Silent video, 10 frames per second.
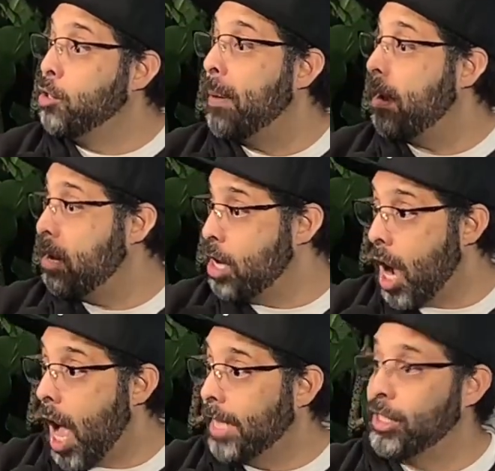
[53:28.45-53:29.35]
You better
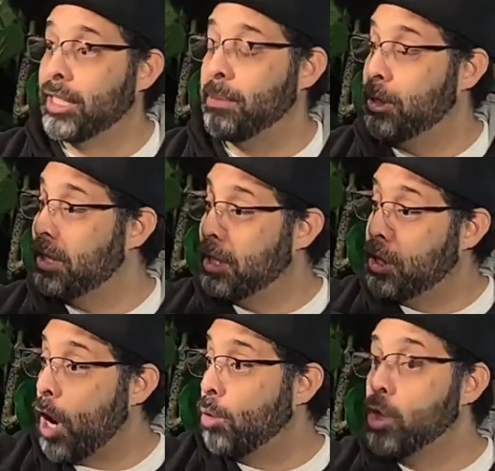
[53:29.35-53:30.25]
not." She looked at me. She was like,
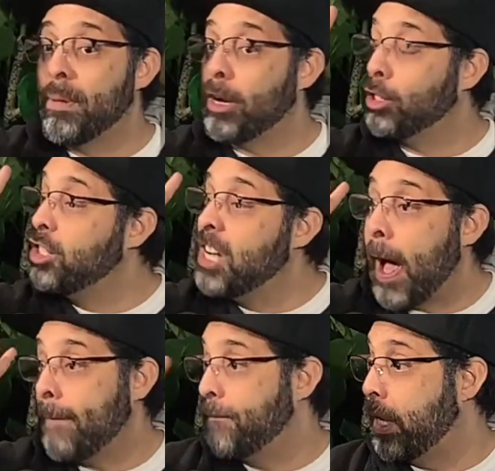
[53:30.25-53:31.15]
"Don't. You better
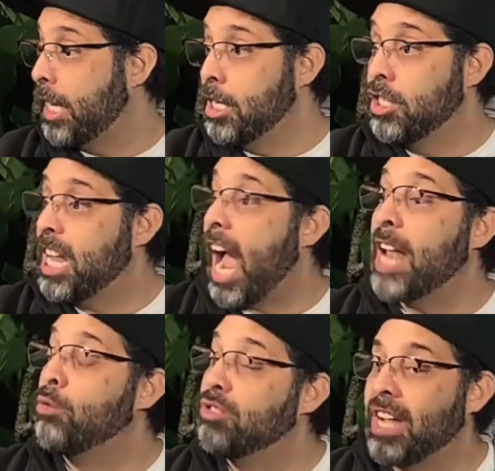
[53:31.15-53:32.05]
not fucking. I
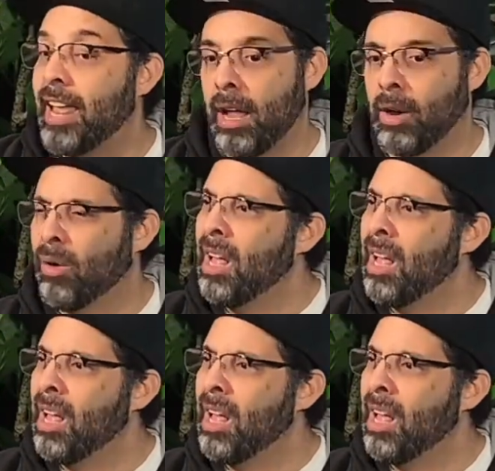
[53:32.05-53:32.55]
don't." And I go,